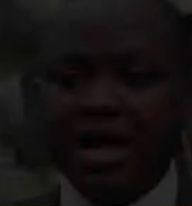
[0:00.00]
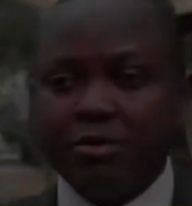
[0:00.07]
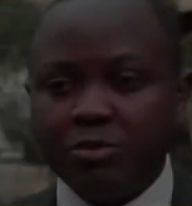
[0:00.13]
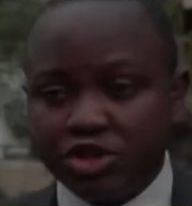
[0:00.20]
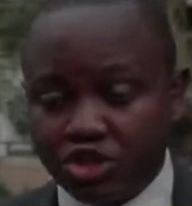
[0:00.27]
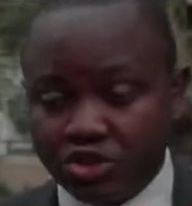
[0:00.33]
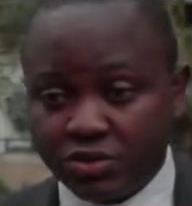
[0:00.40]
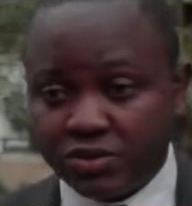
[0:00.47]

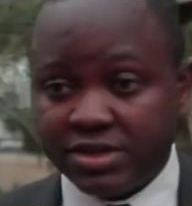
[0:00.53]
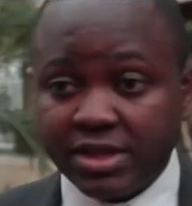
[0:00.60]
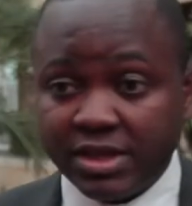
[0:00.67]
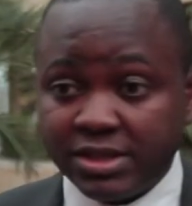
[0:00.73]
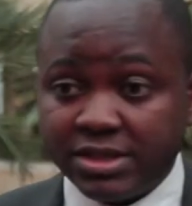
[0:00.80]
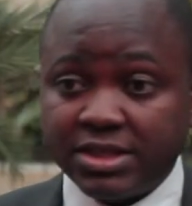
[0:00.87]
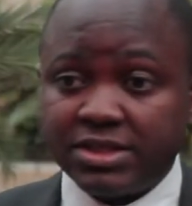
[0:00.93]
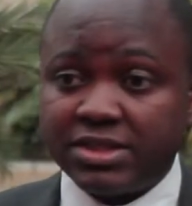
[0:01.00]
I'm a
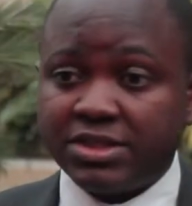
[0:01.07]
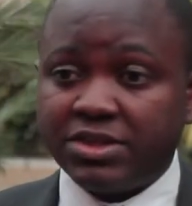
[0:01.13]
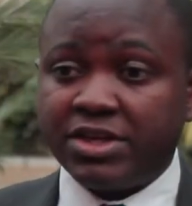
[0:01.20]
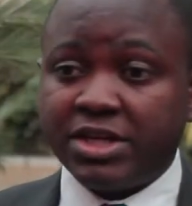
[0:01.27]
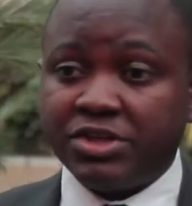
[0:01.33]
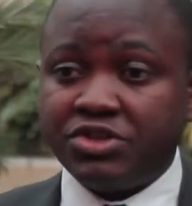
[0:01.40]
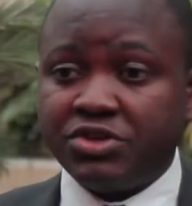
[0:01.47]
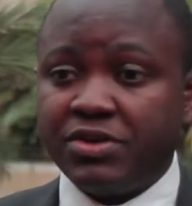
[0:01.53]
geoscientist in
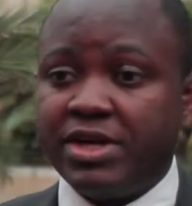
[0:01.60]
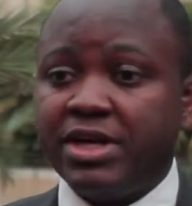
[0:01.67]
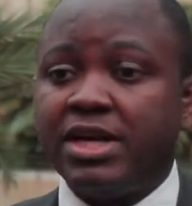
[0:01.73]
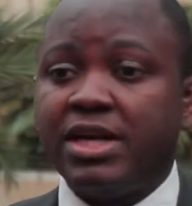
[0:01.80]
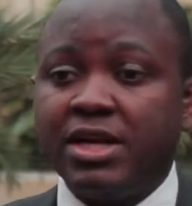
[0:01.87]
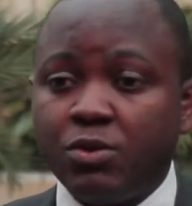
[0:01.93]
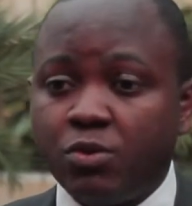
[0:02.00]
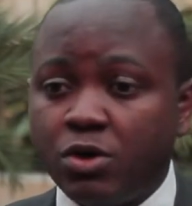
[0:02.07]

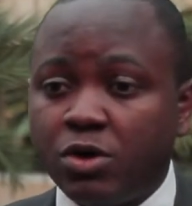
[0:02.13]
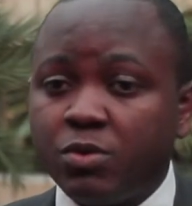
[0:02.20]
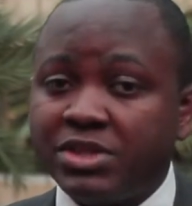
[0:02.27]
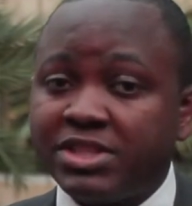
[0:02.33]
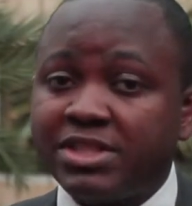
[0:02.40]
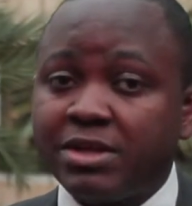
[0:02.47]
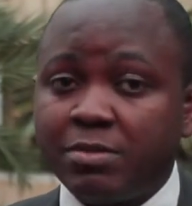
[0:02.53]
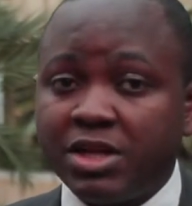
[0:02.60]
Nigeria, and I work
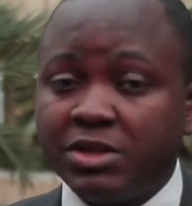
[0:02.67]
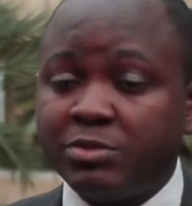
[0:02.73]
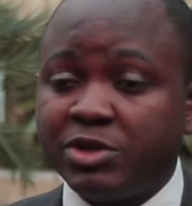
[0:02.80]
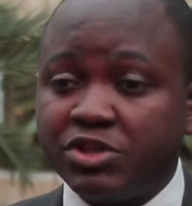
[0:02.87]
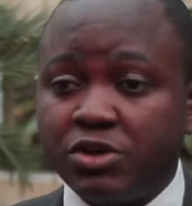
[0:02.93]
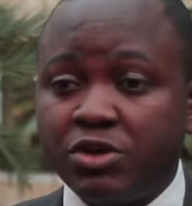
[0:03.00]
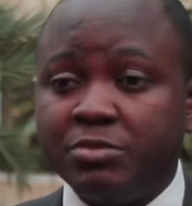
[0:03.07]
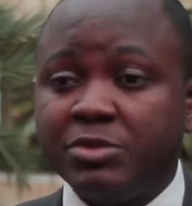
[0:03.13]
with Seplat
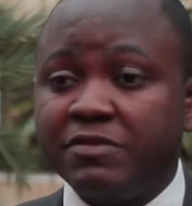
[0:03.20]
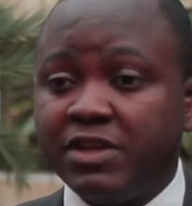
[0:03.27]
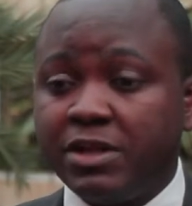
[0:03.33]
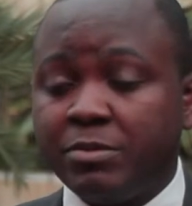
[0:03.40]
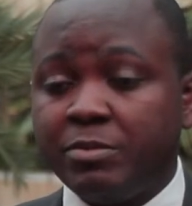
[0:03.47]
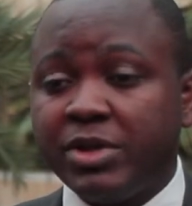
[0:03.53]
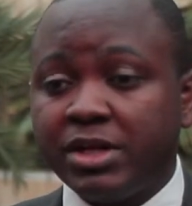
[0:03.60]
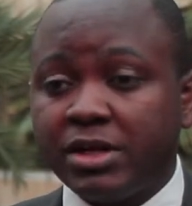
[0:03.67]
Petroleum
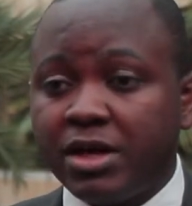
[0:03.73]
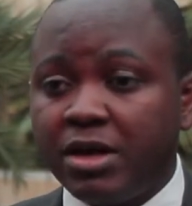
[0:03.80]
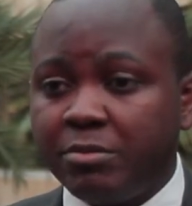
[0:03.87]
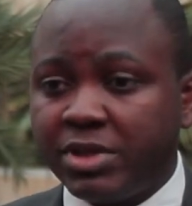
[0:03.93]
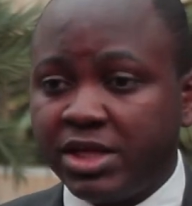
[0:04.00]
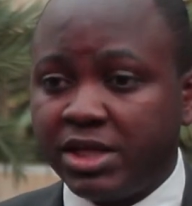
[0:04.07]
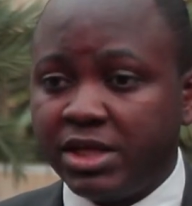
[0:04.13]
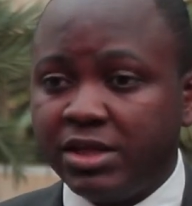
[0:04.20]
Development
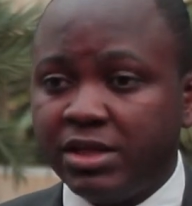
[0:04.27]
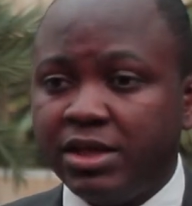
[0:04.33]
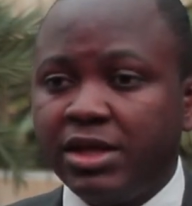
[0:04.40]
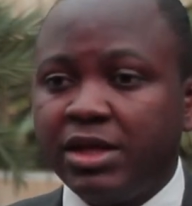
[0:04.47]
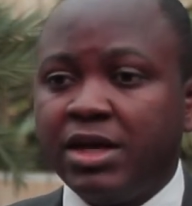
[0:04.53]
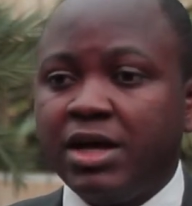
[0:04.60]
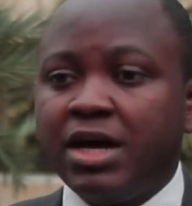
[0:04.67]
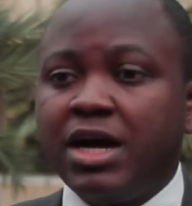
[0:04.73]
Company.
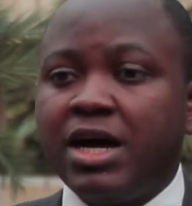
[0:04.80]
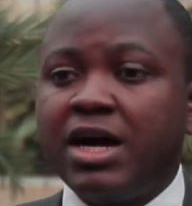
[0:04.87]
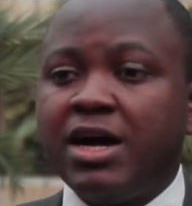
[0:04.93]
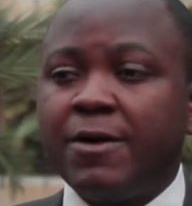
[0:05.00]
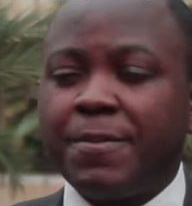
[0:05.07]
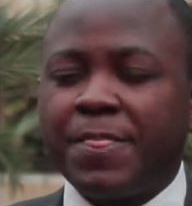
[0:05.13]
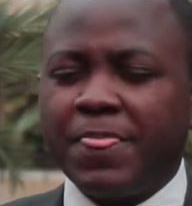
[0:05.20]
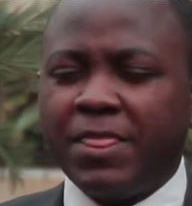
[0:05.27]

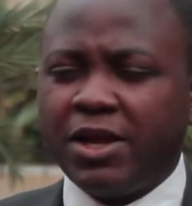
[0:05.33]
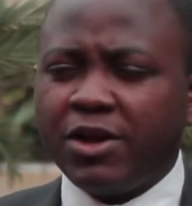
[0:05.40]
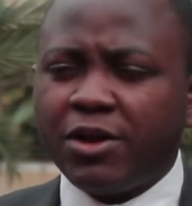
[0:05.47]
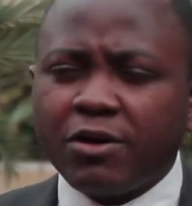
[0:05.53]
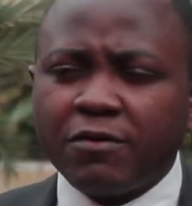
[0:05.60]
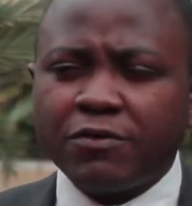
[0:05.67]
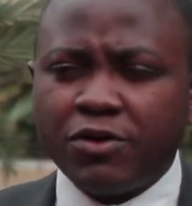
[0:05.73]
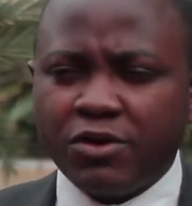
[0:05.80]
There are a
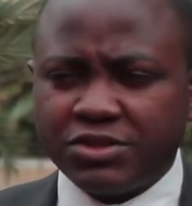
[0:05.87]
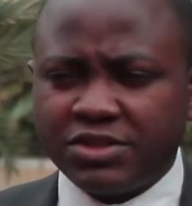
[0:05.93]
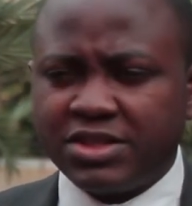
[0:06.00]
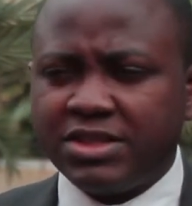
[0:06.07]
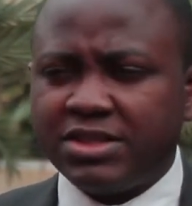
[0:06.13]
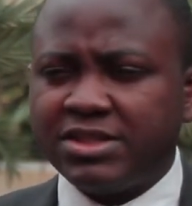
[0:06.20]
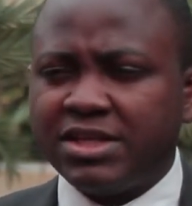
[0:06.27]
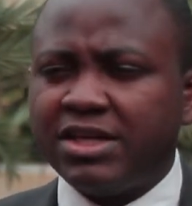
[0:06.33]
lot of
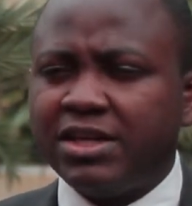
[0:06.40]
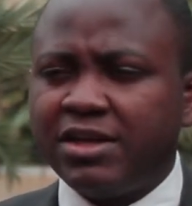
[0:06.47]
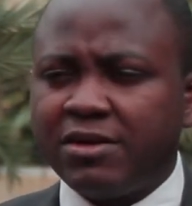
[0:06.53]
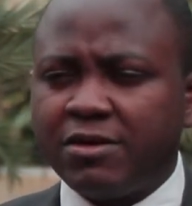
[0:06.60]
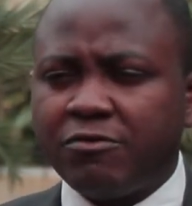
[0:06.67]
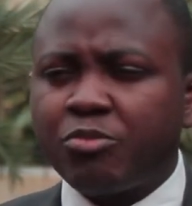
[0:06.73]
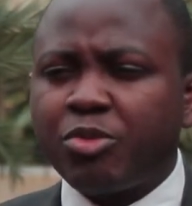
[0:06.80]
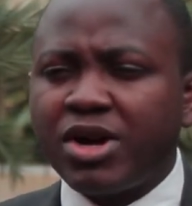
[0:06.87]
courses and a
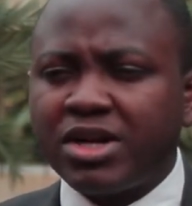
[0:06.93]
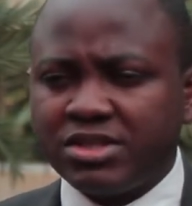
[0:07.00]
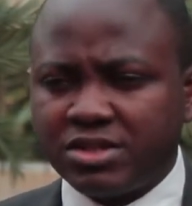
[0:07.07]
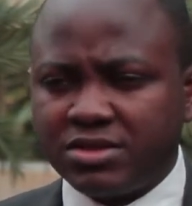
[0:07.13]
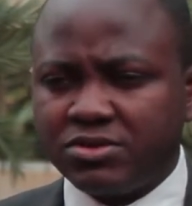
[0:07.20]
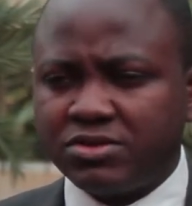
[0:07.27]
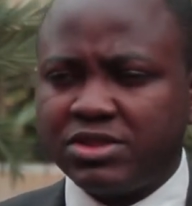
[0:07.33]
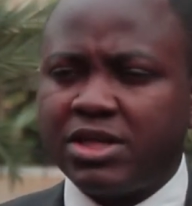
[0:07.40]
lot of
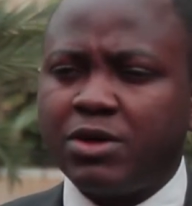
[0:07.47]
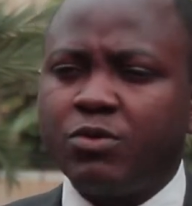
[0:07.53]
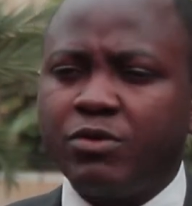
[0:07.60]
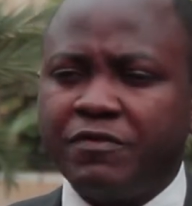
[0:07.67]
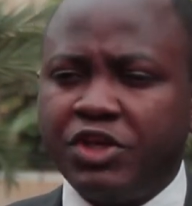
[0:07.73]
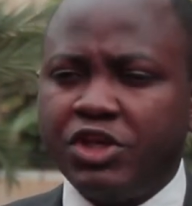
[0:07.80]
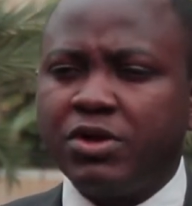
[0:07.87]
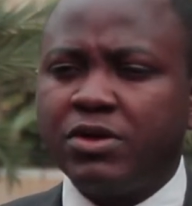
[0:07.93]
practicals that
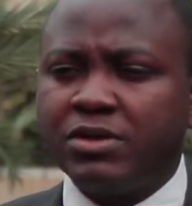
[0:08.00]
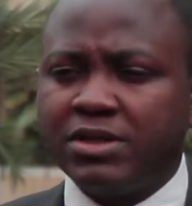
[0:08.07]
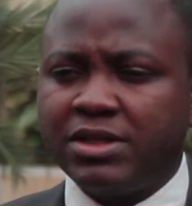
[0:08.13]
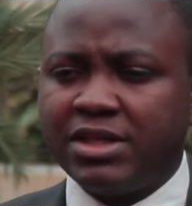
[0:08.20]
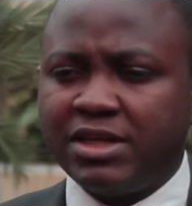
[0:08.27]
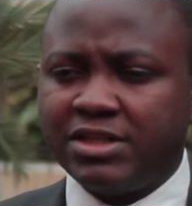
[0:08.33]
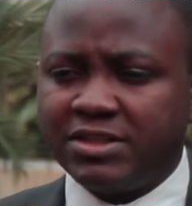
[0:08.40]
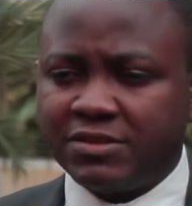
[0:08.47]
we've
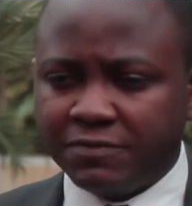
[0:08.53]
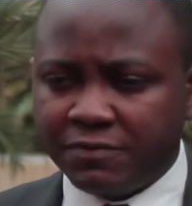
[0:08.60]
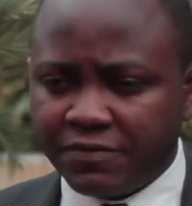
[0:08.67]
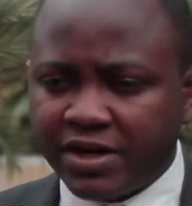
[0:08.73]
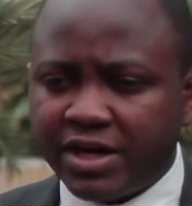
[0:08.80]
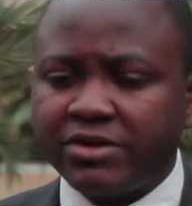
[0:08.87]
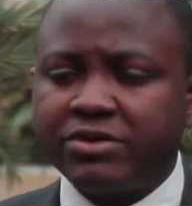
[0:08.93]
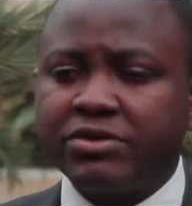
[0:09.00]
done that is
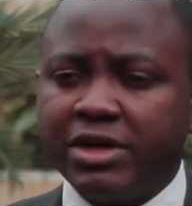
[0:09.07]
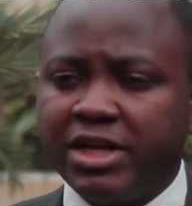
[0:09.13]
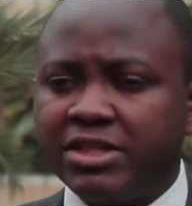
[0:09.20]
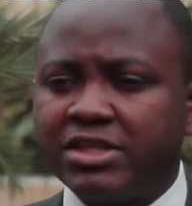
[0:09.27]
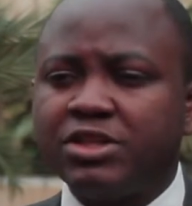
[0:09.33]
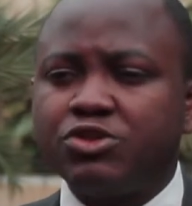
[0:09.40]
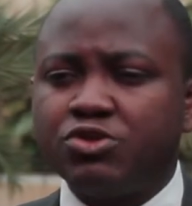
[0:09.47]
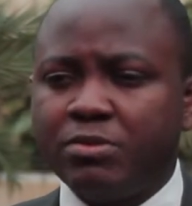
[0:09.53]
very
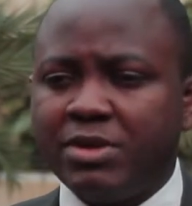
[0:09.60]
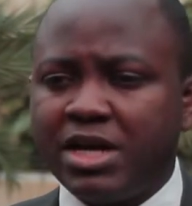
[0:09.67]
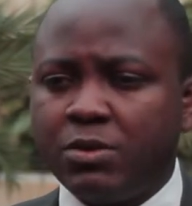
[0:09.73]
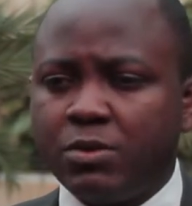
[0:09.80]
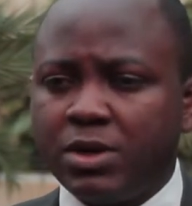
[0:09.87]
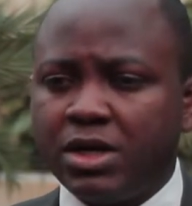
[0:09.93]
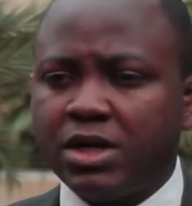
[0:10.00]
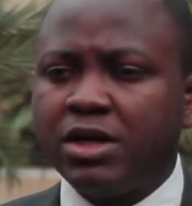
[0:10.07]
related to my
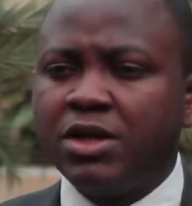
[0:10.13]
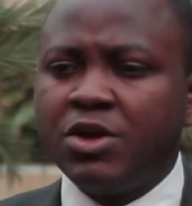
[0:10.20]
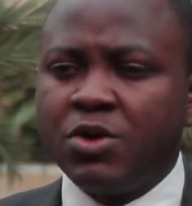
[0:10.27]
work.